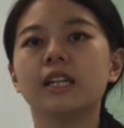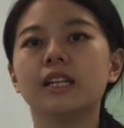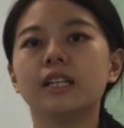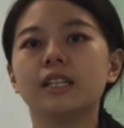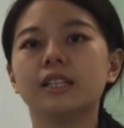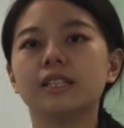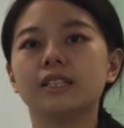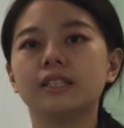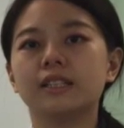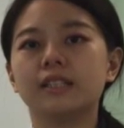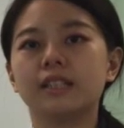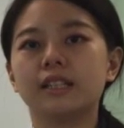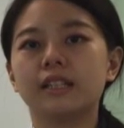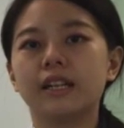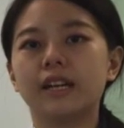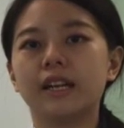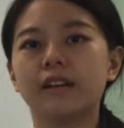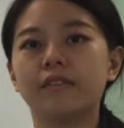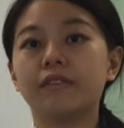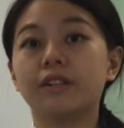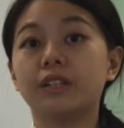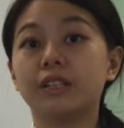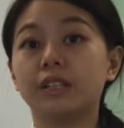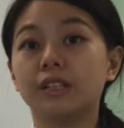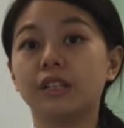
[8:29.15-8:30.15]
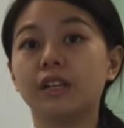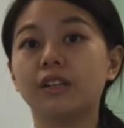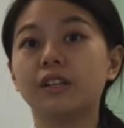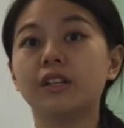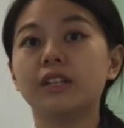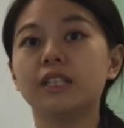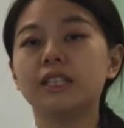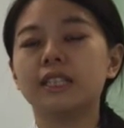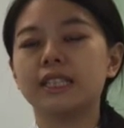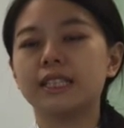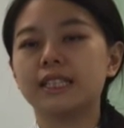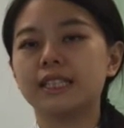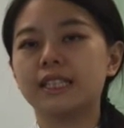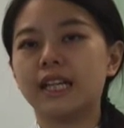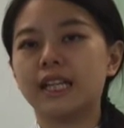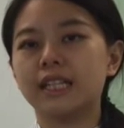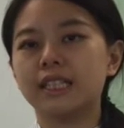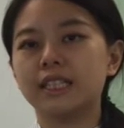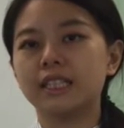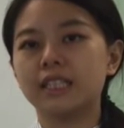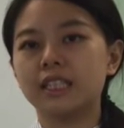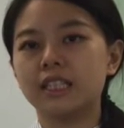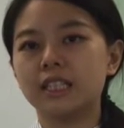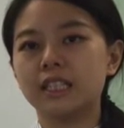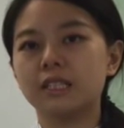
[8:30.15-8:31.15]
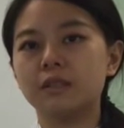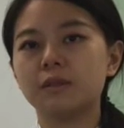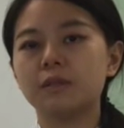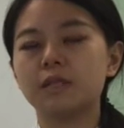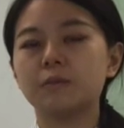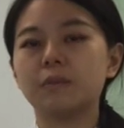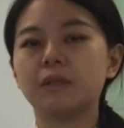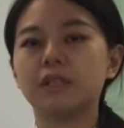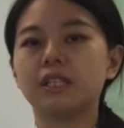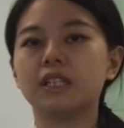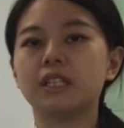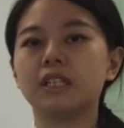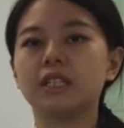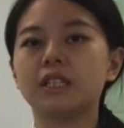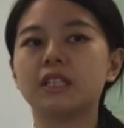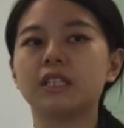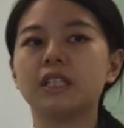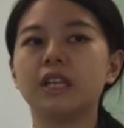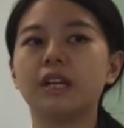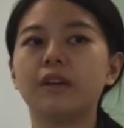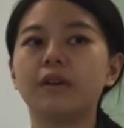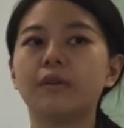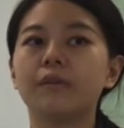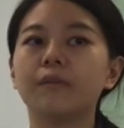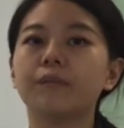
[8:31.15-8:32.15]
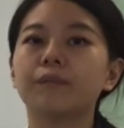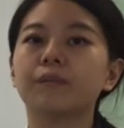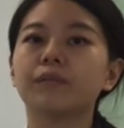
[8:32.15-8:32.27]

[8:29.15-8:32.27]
and have a lot of anxieties because they